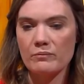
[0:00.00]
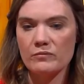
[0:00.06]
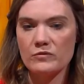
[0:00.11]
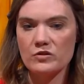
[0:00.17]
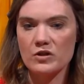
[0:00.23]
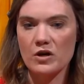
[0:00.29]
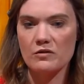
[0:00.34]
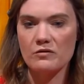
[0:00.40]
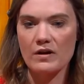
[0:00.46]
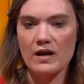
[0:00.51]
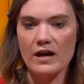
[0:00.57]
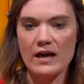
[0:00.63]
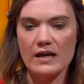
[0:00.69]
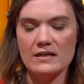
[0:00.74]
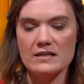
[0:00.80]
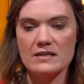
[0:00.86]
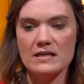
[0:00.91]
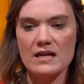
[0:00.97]
genre,
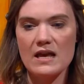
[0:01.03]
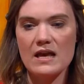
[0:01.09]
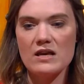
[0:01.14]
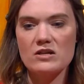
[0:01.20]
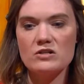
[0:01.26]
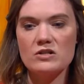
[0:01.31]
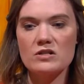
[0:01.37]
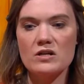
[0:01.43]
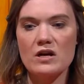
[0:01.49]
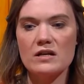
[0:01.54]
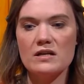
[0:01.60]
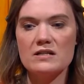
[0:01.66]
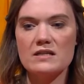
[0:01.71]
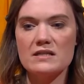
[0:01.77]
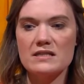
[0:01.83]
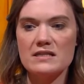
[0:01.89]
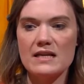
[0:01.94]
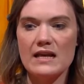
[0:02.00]
and she's kind of
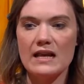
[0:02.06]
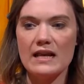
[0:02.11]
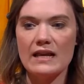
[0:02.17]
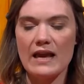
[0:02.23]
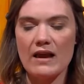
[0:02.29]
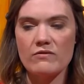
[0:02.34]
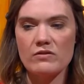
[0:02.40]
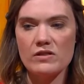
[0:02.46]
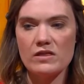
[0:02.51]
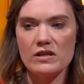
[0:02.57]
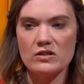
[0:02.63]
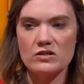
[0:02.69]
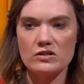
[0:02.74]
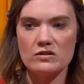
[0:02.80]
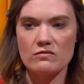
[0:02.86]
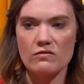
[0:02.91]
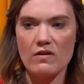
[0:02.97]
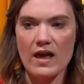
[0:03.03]
distilling everything
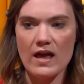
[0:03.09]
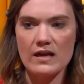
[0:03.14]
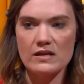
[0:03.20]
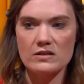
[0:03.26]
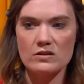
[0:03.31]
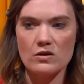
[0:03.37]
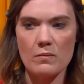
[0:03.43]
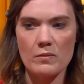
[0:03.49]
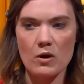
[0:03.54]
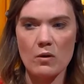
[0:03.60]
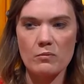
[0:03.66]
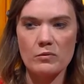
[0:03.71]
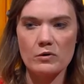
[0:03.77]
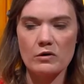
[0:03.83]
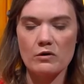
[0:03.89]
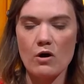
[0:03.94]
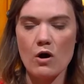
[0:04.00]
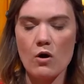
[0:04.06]
she's read, coming up
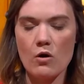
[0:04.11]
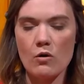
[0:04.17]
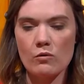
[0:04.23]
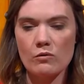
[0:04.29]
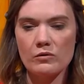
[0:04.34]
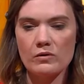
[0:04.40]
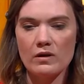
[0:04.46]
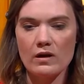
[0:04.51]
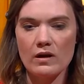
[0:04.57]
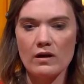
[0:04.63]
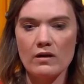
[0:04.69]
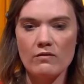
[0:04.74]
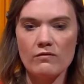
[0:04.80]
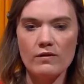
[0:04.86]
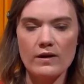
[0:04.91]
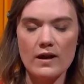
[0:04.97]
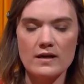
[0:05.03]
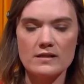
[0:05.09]
with her own
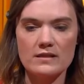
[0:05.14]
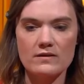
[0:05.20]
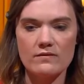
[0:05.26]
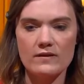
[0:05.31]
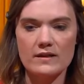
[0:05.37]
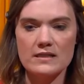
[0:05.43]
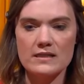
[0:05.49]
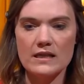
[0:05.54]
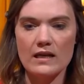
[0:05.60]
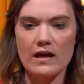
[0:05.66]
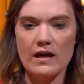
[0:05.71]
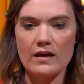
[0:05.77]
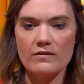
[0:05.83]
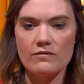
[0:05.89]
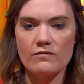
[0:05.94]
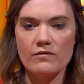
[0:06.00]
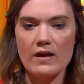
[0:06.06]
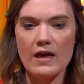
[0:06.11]
philosophy to
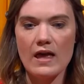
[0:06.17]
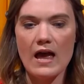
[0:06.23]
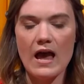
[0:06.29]
life.